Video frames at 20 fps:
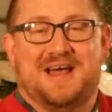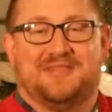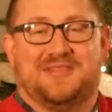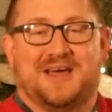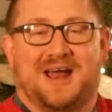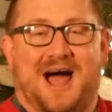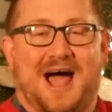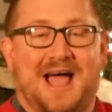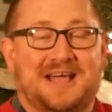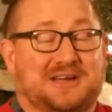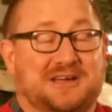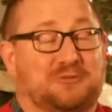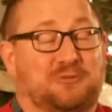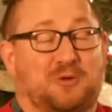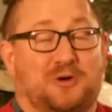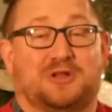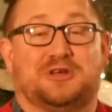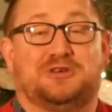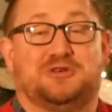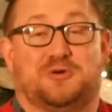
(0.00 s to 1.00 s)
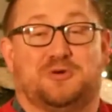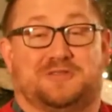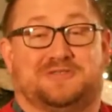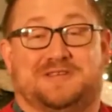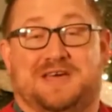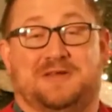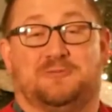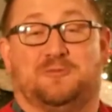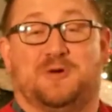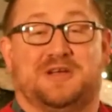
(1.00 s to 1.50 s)
that I could really do a
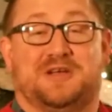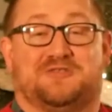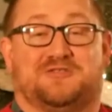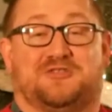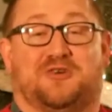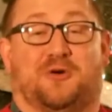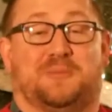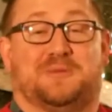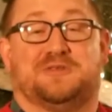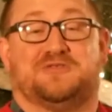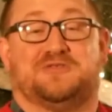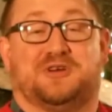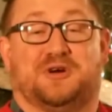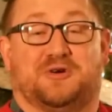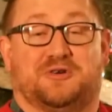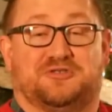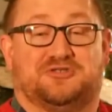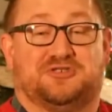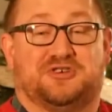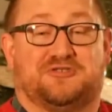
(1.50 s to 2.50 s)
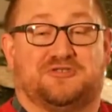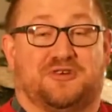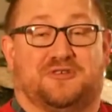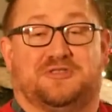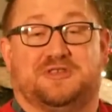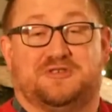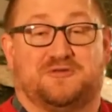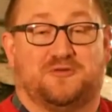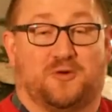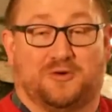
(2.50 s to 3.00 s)
10 week sermon series just
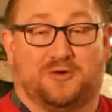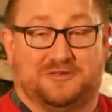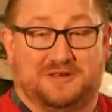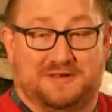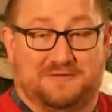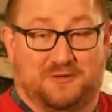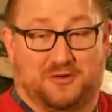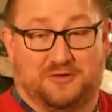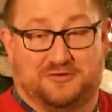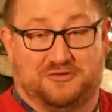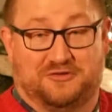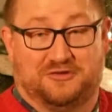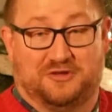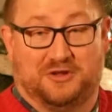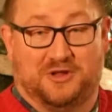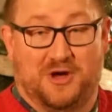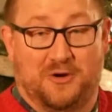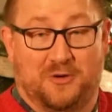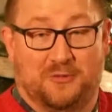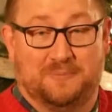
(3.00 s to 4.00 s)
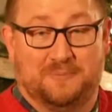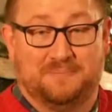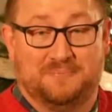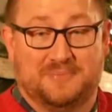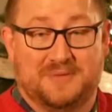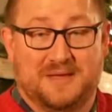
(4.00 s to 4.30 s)
on these 14 verses alone.